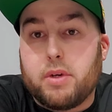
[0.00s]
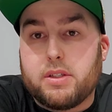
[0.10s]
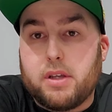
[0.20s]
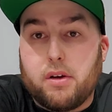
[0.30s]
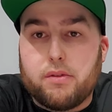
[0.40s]

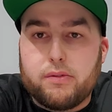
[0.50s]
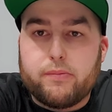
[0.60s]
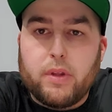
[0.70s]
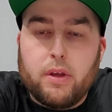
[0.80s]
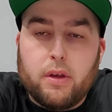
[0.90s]
myself.
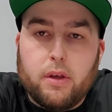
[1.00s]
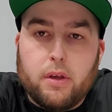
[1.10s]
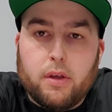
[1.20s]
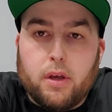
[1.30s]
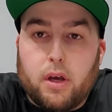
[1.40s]

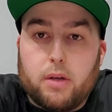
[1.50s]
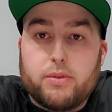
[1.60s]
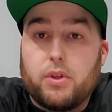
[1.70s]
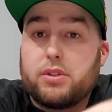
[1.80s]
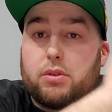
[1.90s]
Um,
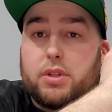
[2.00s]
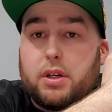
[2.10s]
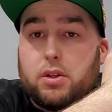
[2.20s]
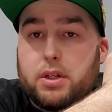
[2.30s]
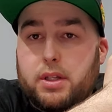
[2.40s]
so let's go take
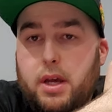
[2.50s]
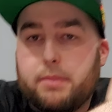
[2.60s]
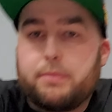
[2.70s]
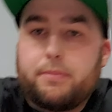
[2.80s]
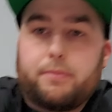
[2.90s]
a look at
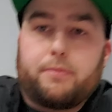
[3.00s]
that.